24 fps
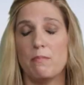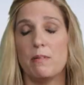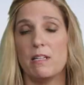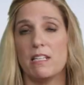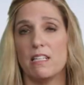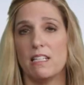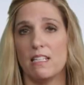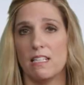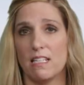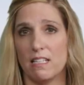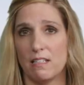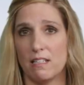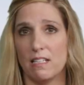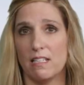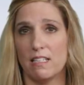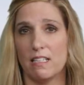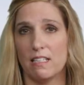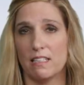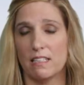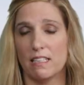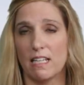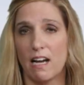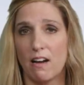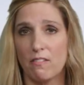I've been in a, in
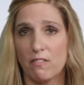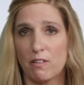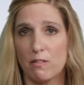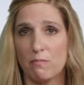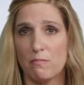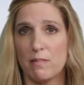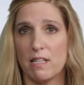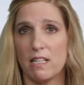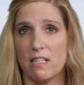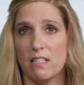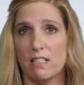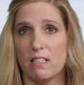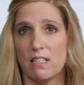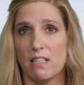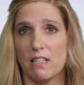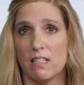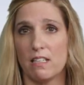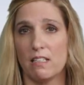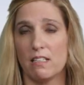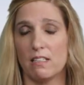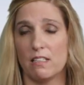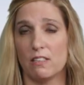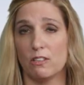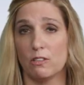a government,
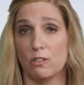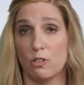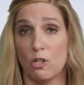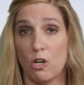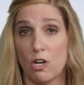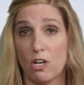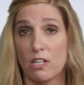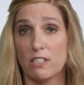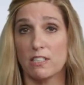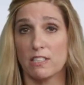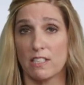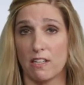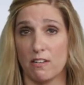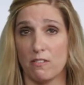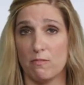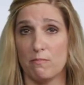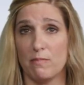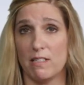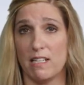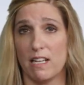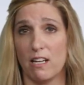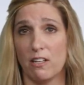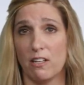a, a, large government